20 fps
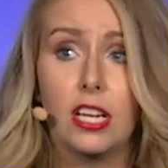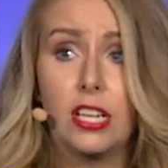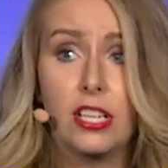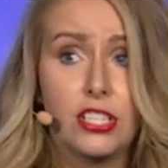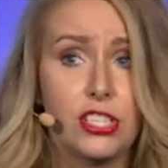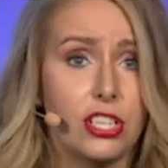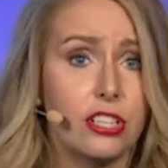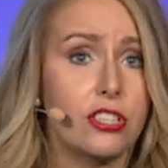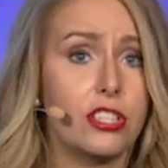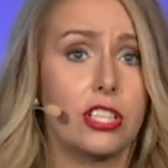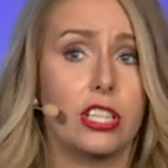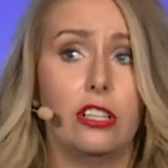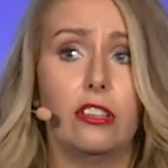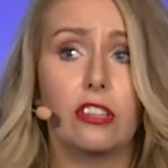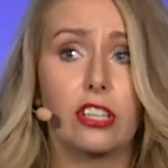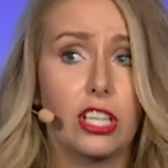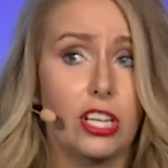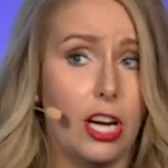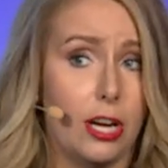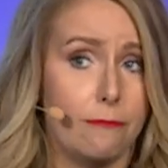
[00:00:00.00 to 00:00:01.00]
Seriously,
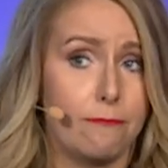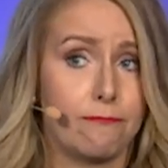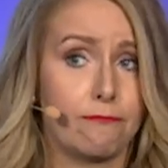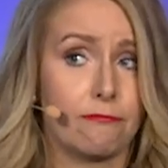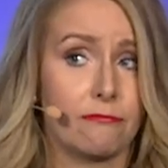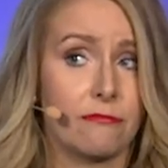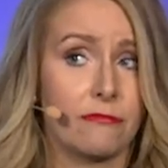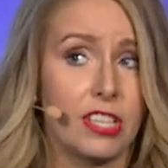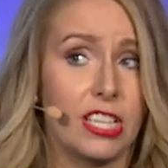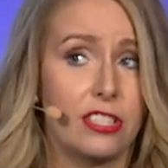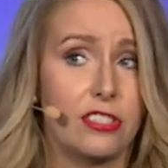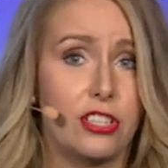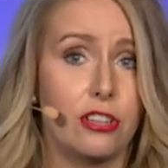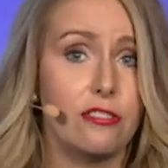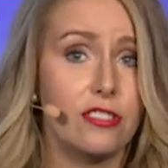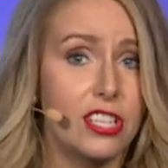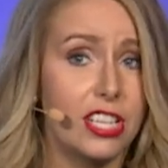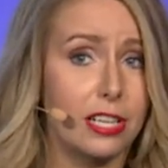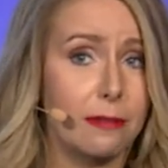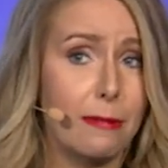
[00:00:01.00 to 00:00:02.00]
look it up.
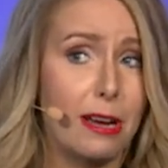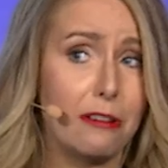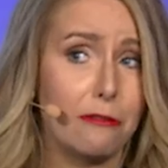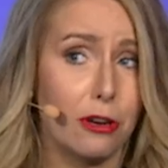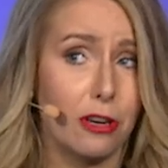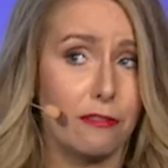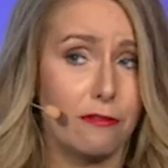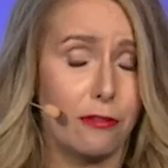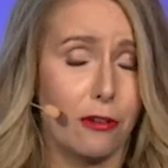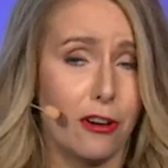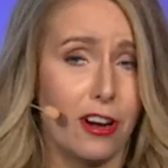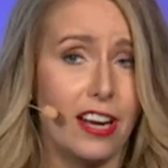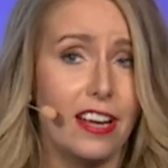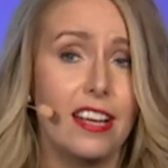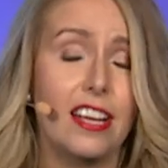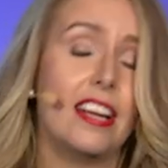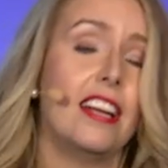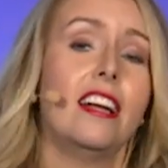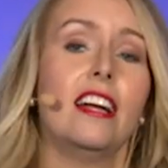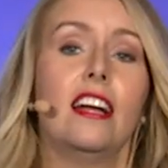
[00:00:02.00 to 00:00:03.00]
Don't take my word for it.
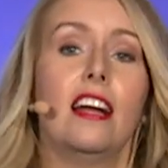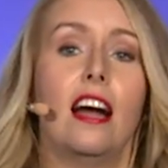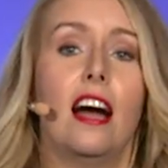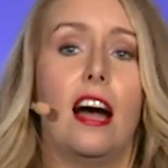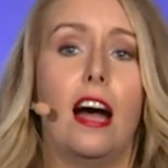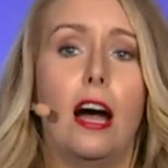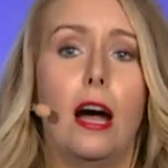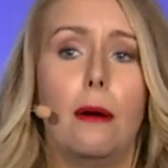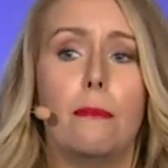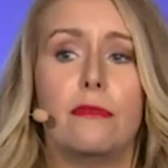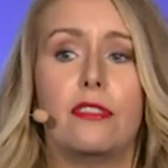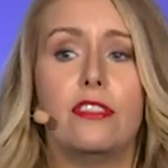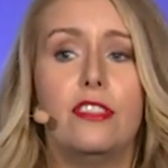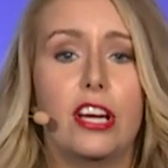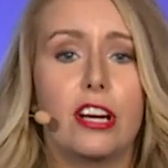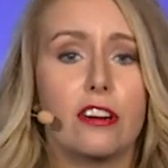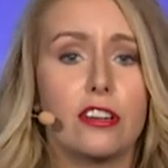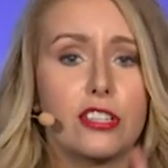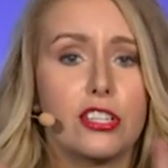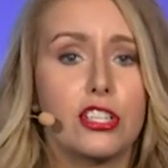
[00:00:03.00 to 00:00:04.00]

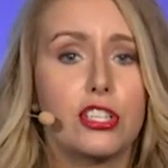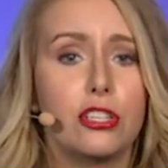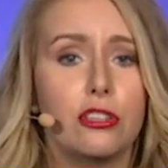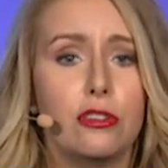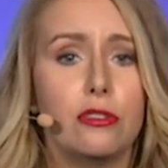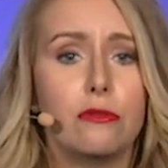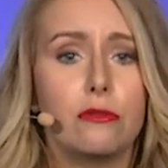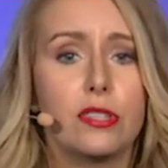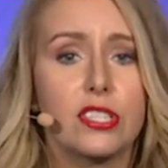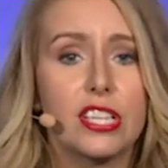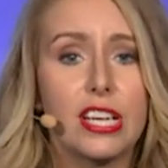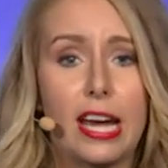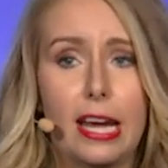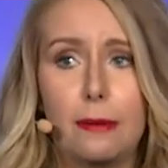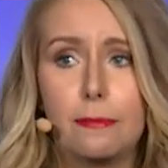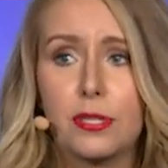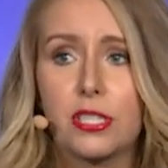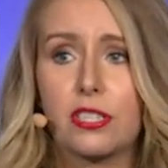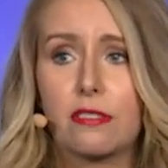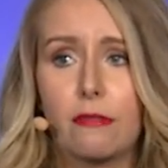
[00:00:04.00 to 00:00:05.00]
There are two
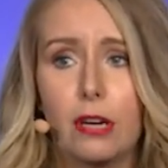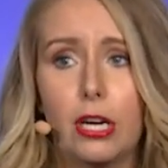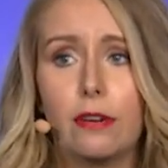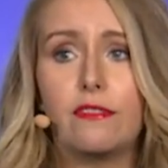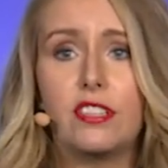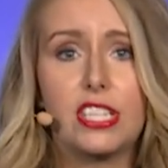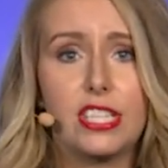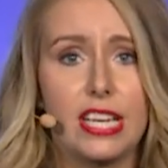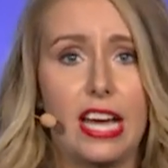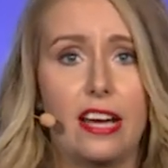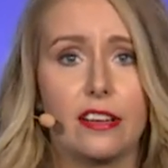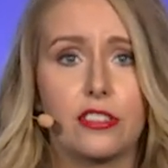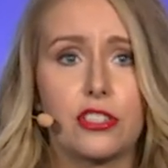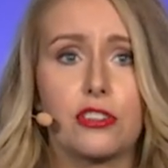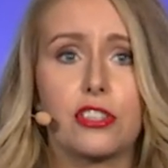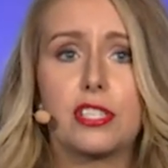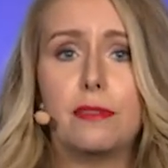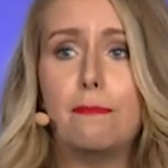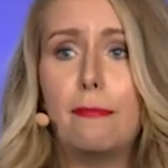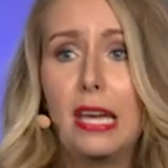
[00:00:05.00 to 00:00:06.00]
types of
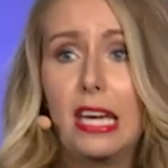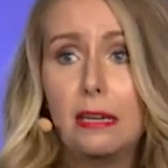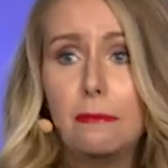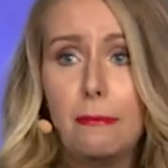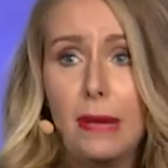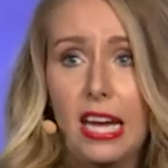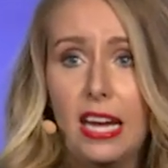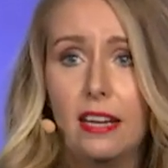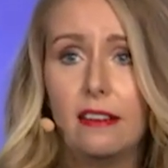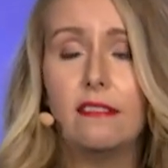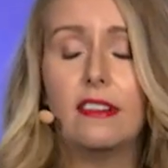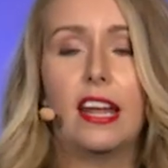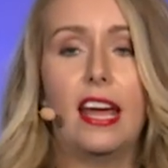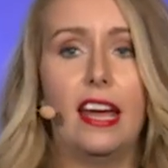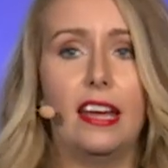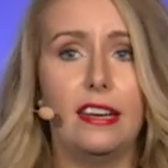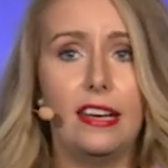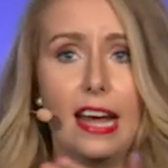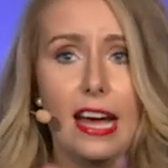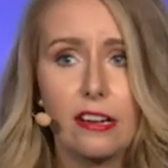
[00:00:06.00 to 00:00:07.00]
disasters, man-made
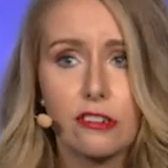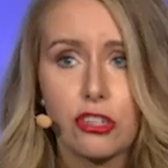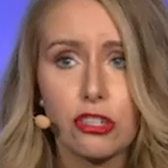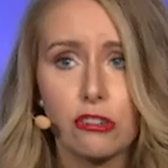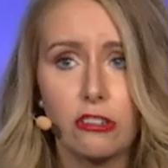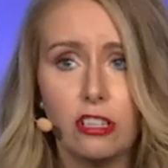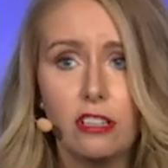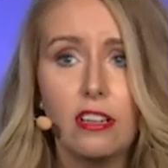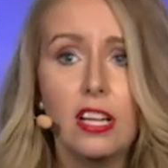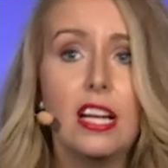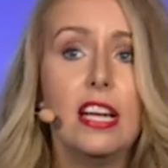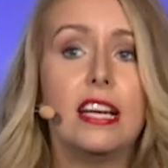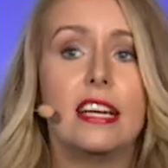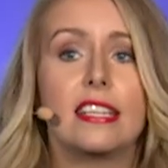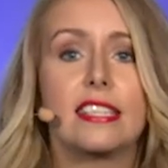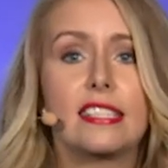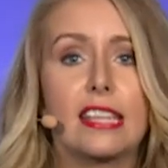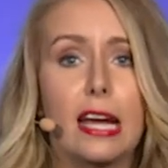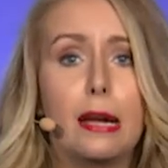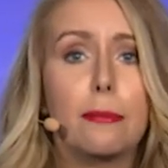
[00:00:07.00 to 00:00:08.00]
and natural.
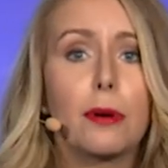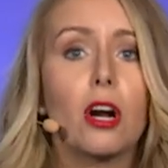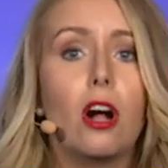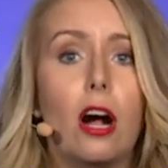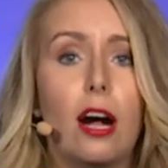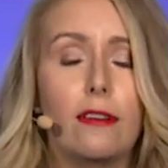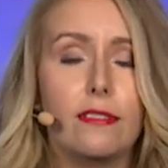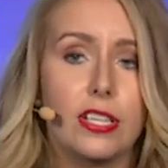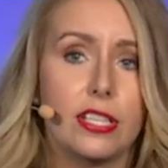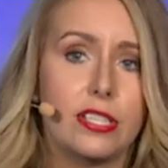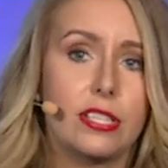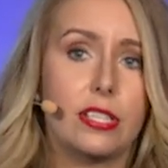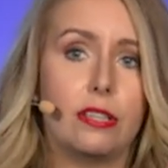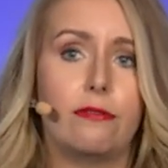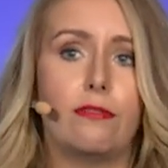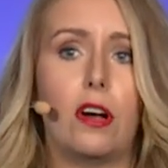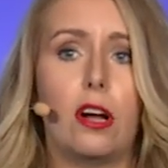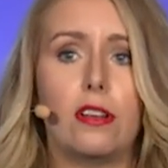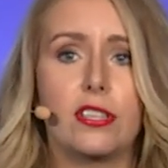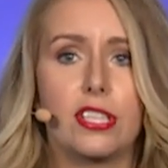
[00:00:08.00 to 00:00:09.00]
Cyber obviously
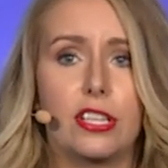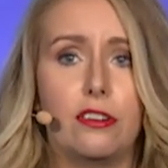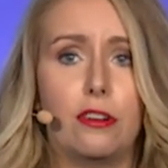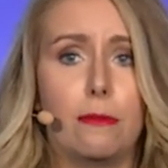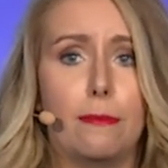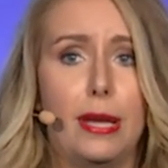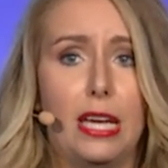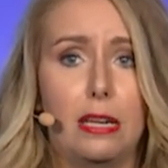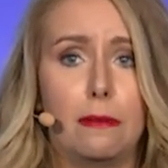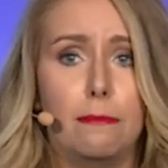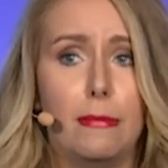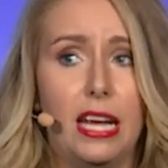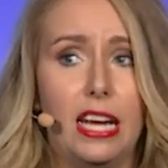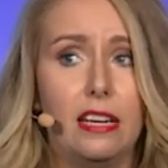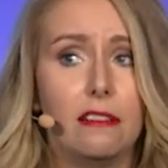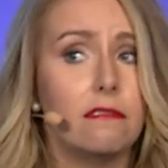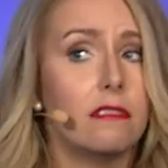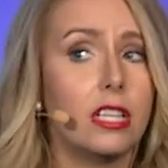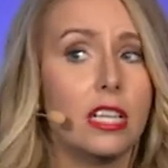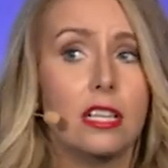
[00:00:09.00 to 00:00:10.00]
falls under man-made.